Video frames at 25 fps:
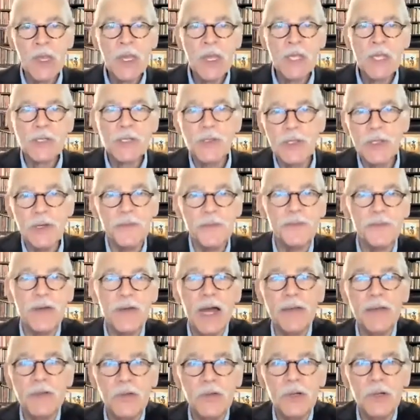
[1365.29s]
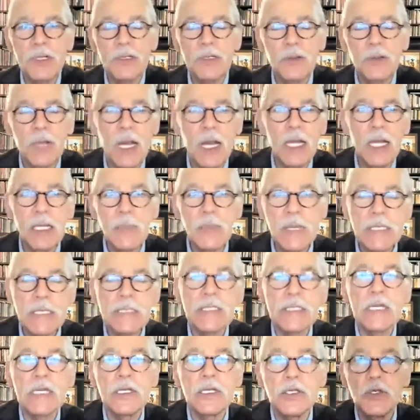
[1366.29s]
So there are 5 critical elements
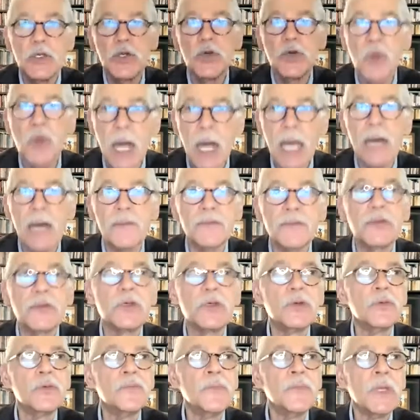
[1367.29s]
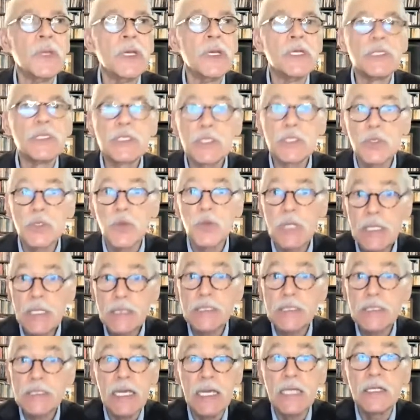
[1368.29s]
that you have to
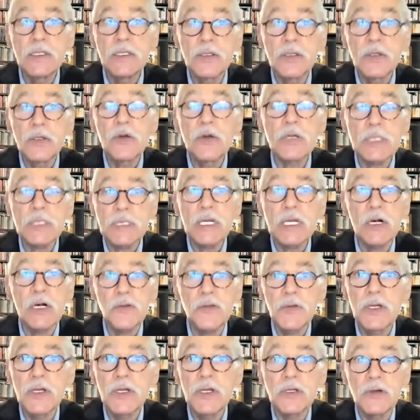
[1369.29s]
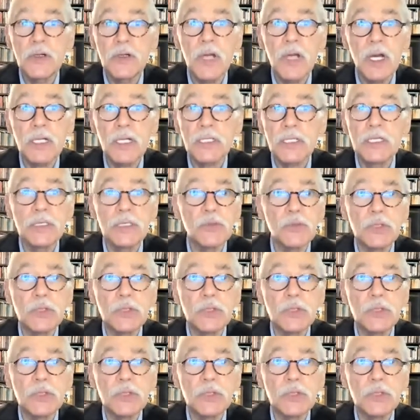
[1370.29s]
squeeze into your self-introduction,